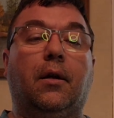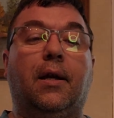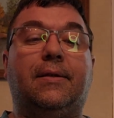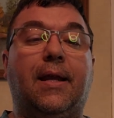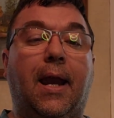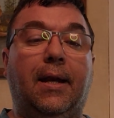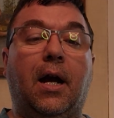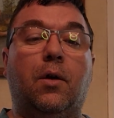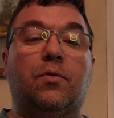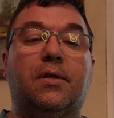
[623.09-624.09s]
It's 8
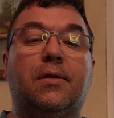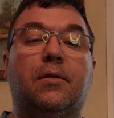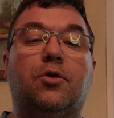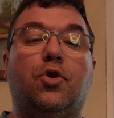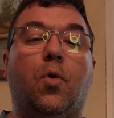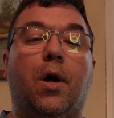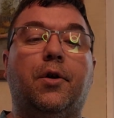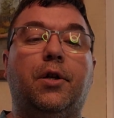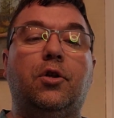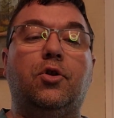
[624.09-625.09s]
ounces,
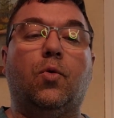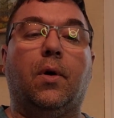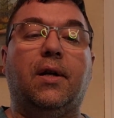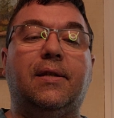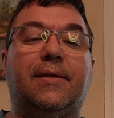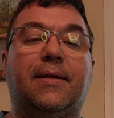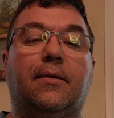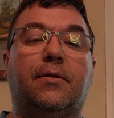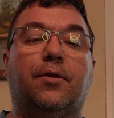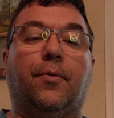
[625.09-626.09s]

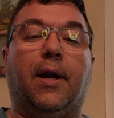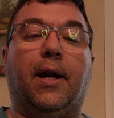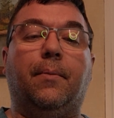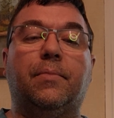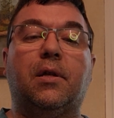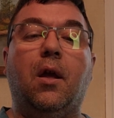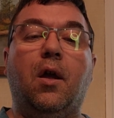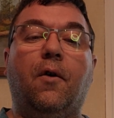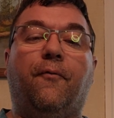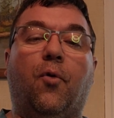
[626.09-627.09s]
226 grams,
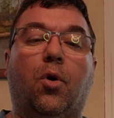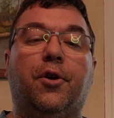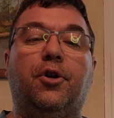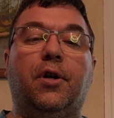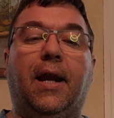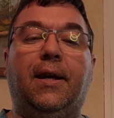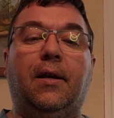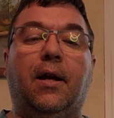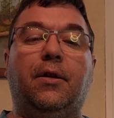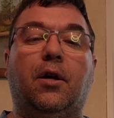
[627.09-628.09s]

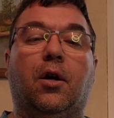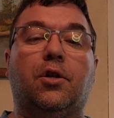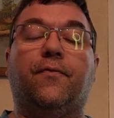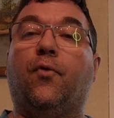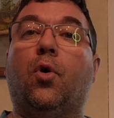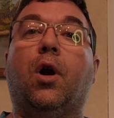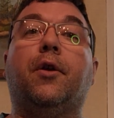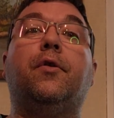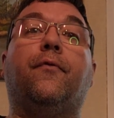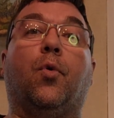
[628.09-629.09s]
489 yards,
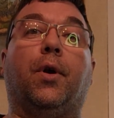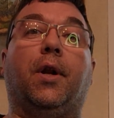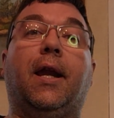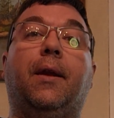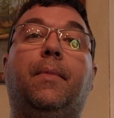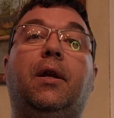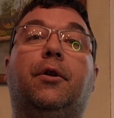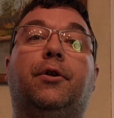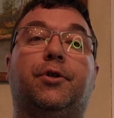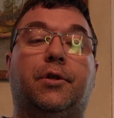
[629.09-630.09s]
448
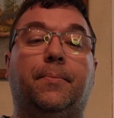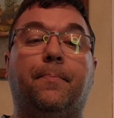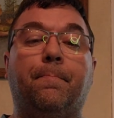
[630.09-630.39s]
meters.